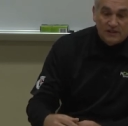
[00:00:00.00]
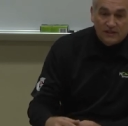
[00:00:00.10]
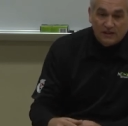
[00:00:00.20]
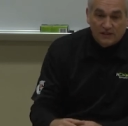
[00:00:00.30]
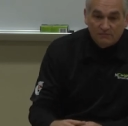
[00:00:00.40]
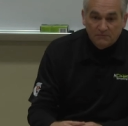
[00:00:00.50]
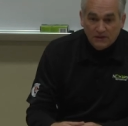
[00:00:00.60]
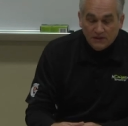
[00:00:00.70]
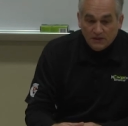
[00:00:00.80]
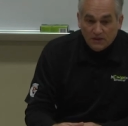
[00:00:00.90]
Um,
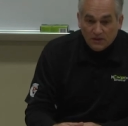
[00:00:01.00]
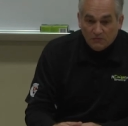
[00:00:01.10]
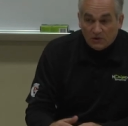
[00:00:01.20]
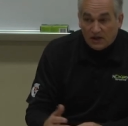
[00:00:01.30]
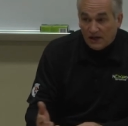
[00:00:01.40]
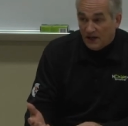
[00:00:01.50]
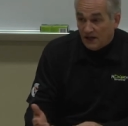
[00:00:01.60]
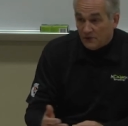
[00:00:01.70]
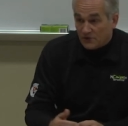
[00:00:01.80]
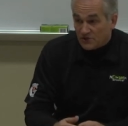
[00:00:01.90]
but I,
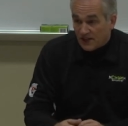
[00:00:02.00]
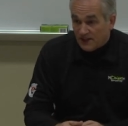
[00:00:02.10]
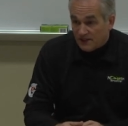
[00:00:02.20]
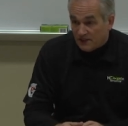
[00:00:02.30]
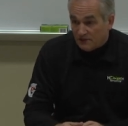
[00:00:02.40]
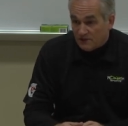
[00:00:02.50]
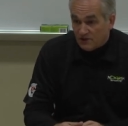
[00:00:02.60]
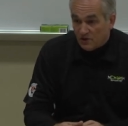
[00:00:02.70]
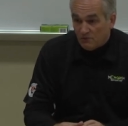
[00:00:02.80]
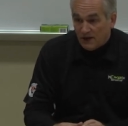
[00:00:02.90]
I will say that
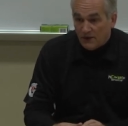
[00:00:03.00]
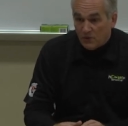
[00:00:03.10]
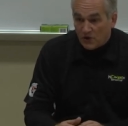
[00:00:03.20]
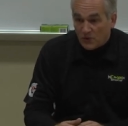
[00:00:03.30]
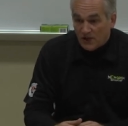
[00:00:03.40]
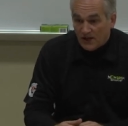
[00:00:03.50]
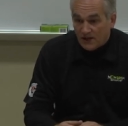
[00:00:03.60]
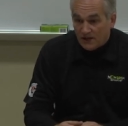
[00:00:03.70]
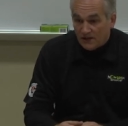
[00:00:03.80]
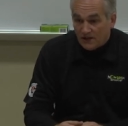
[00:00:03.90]
you know my work
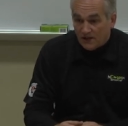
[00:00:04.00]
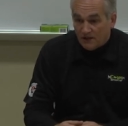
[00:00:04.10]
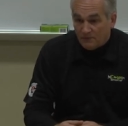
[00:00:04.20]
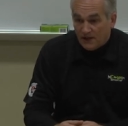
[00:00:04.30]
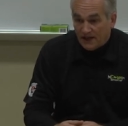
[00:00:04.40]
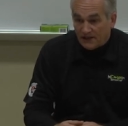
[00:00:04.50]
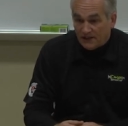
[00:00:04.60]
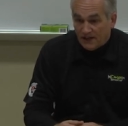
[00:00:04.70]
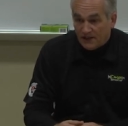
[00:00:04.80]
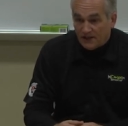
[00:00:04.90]
week uh, back
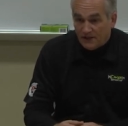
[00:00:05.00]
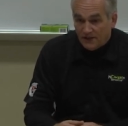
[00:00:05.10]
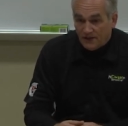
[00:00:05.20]
then